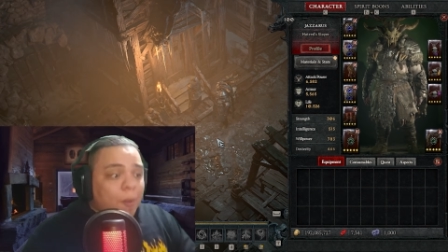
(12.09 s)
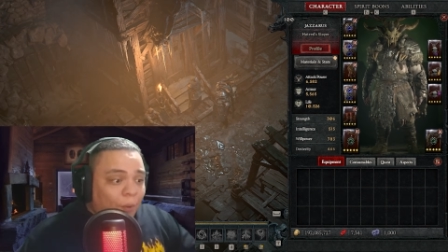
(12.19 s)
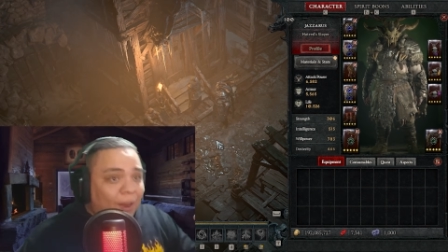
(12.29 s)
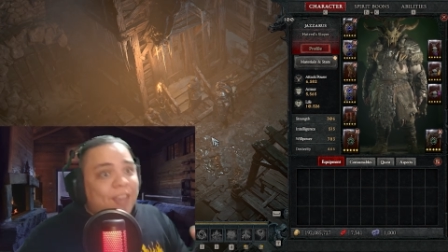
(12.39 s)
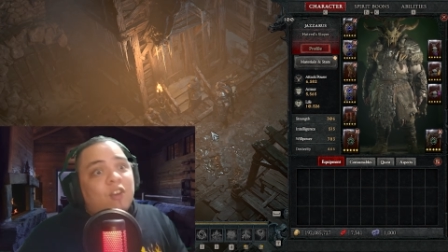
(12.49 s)

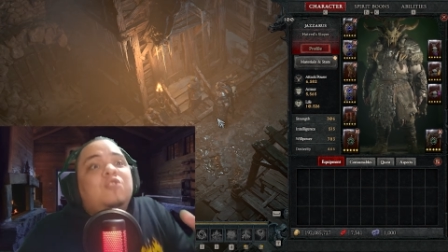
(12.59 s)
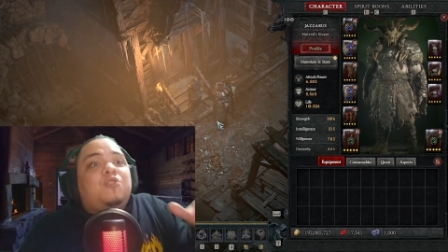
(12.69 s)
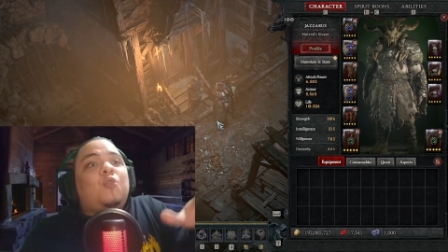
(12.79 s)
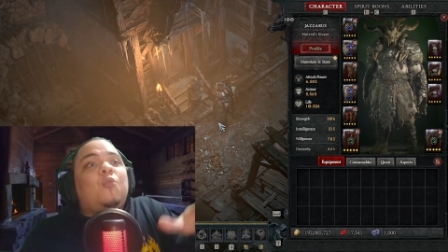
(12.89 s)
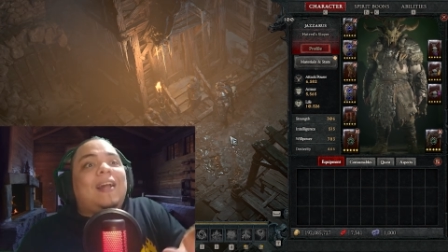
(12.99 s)
but I
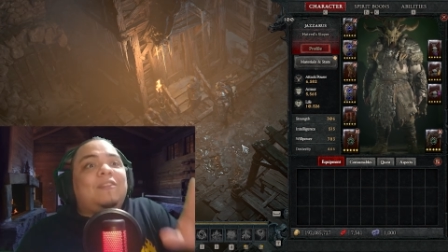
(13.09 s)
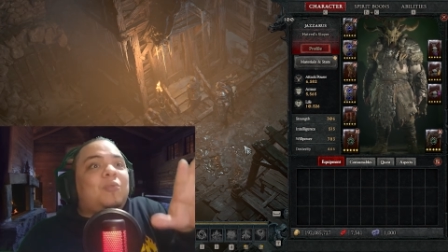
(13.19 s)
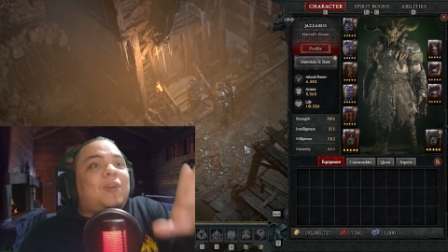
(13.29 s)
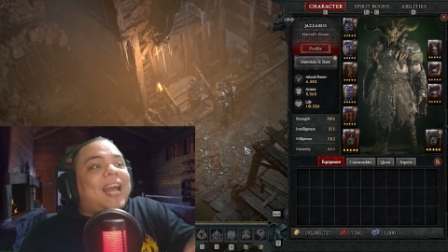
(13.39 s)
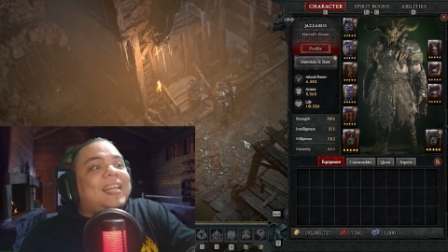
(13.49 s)
also want to
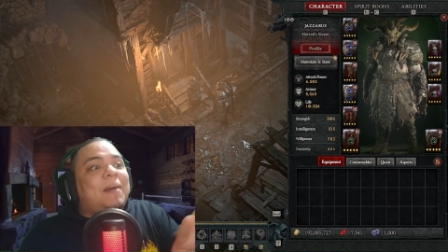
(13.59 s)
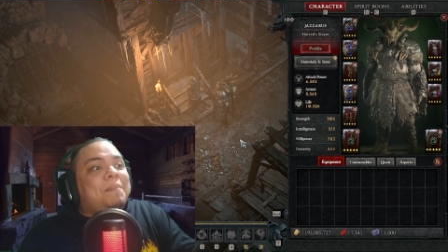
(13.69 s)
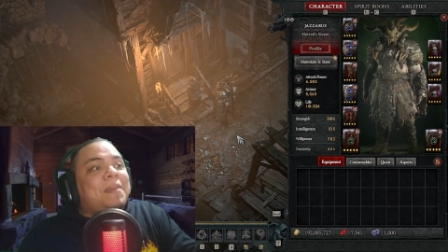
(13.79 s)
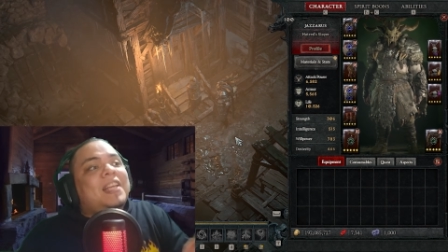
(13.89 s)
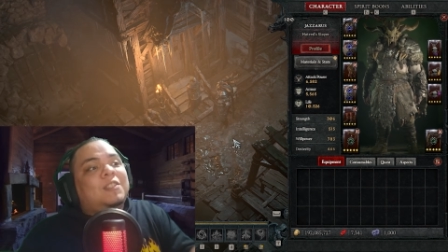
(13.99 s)
kind of
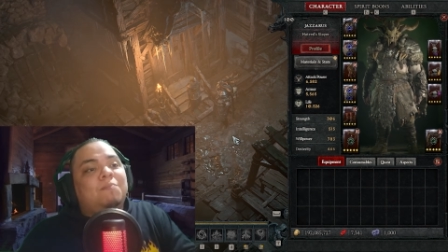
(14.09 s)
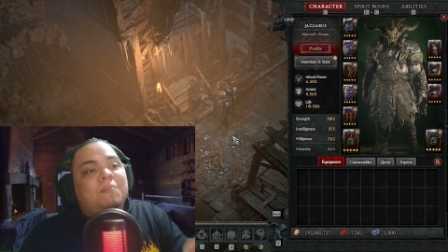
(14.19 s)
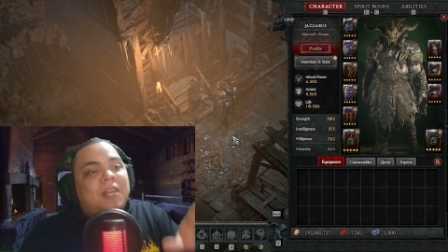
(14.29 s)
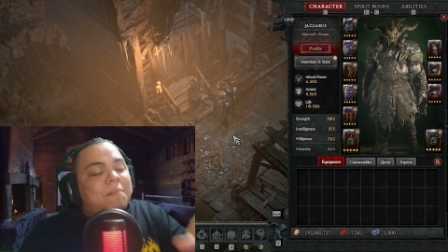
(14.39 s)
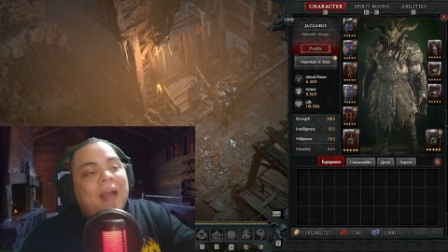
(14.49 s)
mix
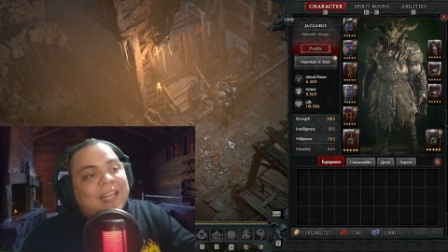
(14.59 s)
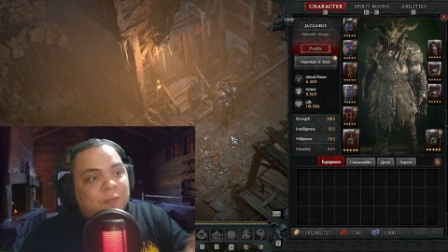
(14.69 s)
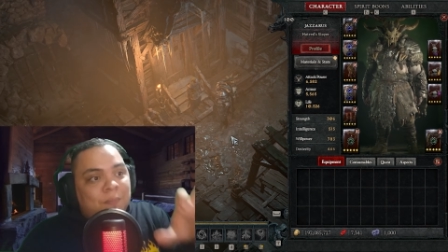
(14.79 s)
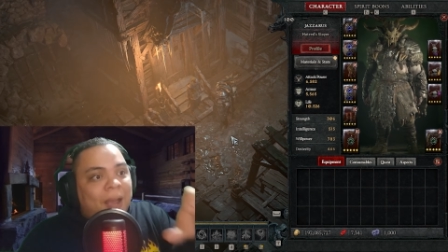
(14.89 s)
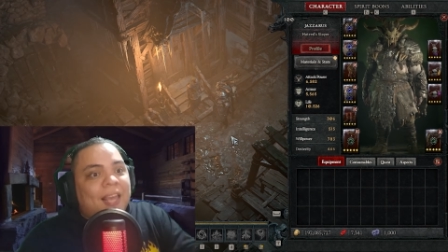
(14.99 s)
min-max
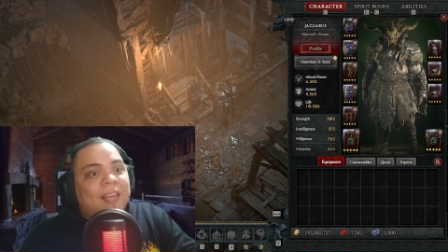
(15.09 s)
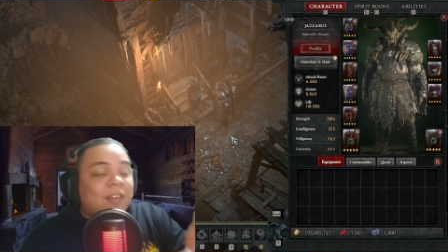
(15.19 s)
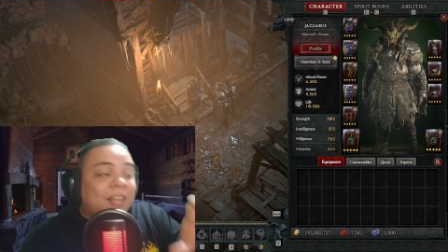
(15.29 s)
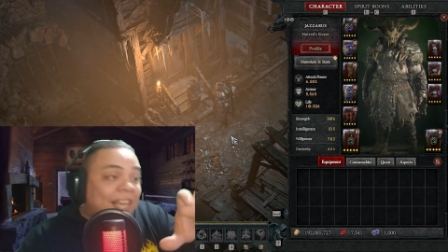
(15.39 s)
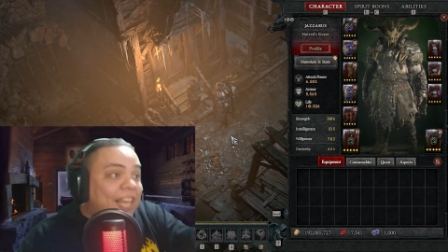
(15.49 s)
my
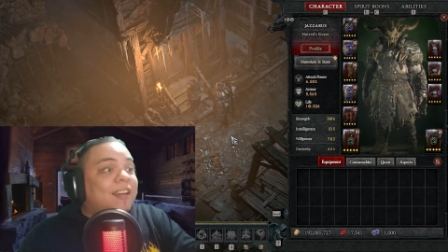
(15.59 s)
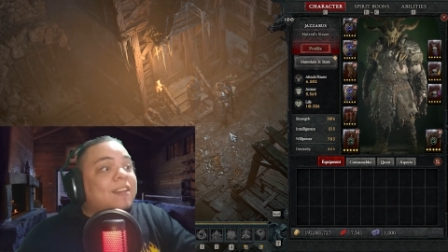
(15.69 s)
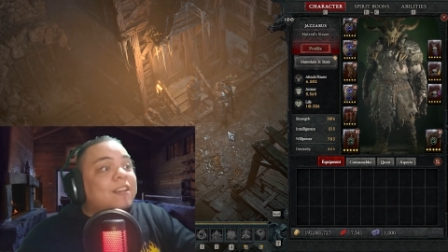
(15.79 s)
gear